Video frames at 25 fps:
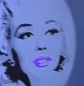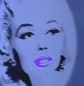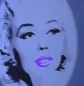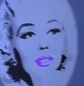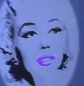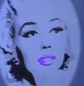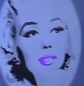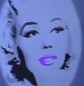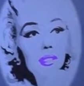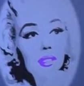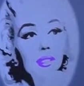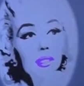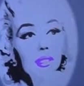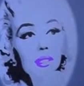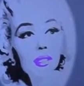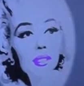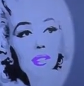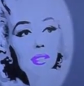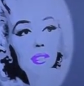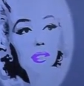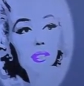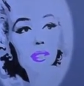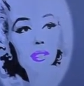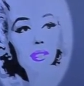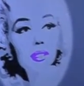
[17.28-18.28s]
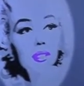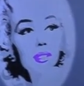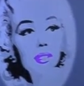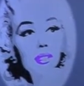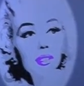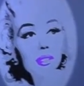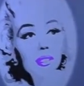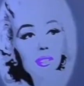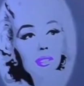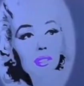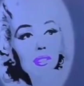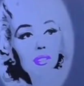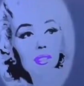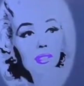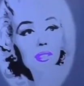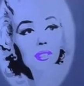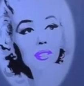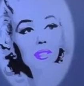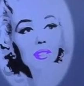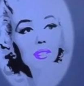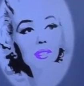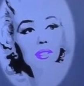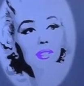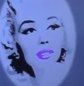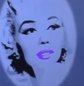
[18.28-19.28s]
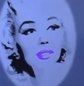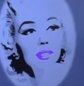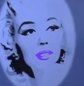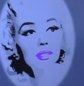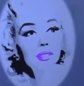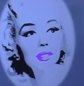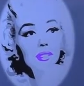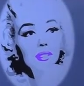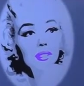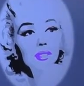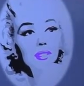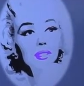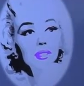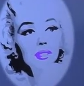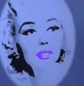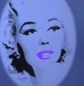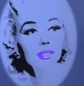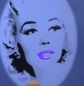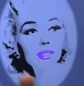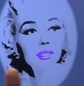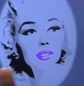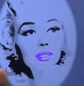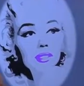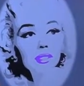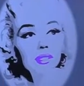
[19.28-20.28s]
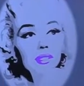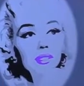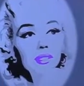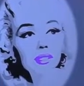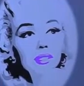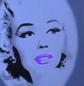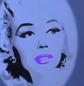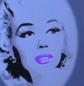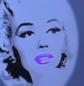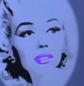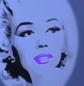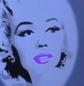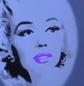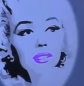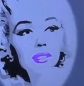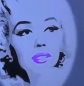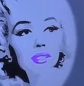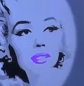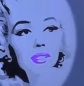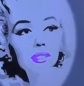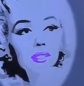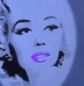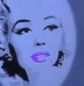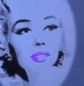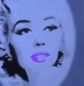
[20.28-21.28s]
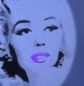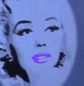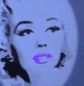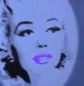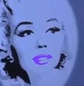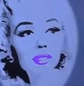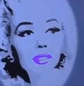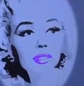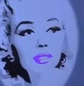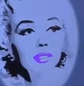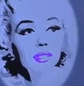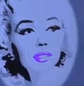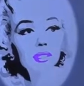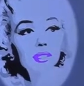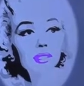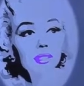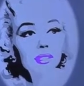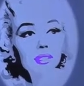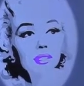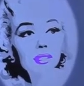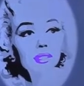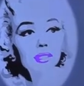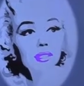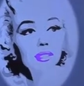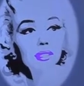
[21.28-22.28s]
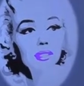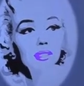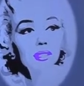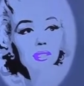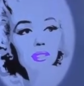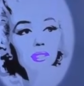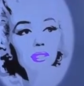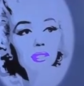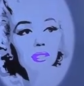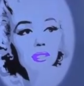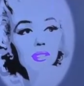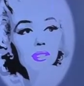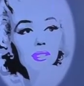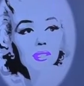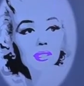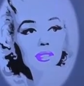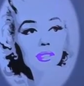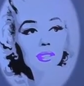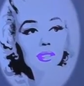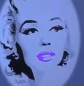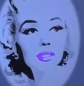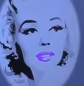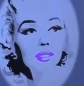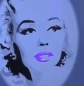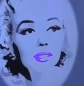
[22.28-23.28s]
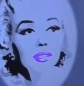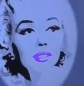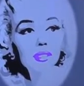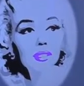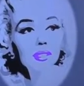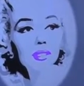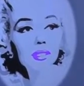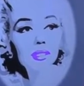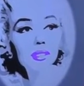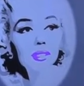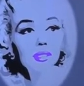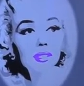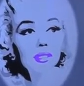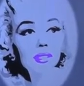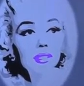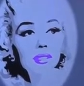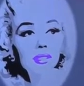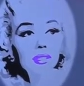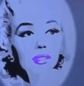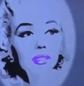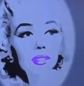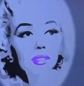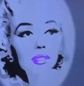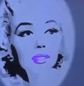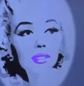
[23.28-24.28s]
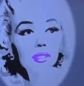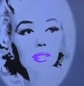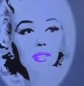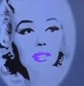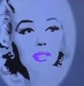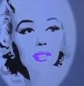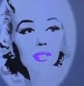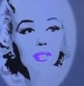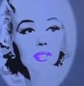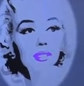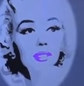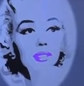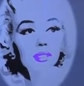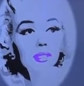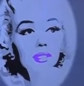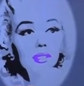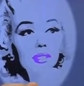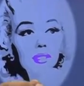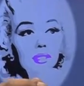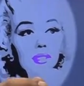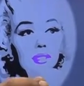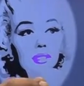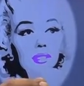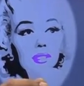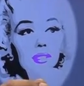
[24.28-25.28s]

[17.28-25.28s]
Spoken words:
(silent)